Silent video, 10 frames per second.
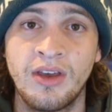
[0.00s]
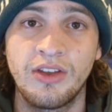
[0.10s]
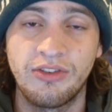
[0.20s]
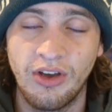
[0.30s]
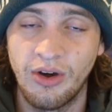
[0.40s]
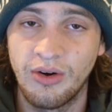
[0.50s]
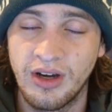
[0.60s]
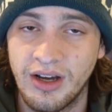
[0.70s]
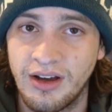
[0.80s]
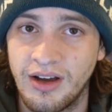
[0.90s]
So
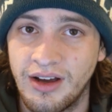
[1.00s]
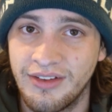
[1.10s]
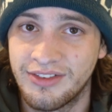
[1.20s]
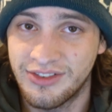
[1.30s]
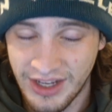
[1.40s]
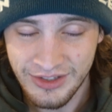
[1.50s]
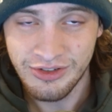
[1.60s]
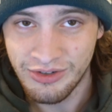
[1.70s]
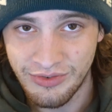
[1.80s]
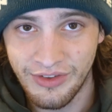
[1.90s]
stay
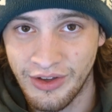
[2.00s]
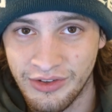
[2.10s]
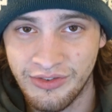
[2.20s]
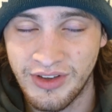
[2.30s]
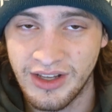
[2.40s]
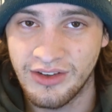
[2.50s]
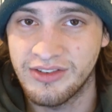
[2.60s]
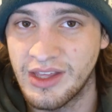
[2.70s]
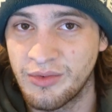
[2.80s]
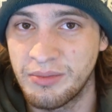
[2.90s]
tuned for those videos.
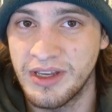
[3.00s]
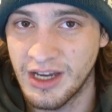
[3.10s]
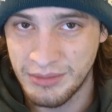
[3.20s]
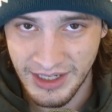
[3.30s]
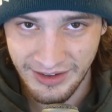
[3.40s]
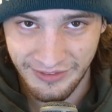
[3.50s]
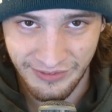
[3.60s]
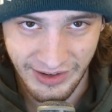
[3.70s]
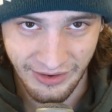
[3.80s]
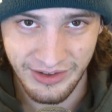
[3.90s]
They will be coming
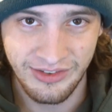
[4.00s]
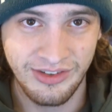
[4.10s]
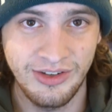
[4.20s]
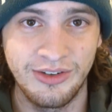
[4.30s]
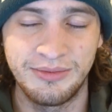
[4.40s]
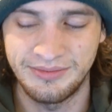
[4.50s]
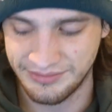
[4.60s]
very soon.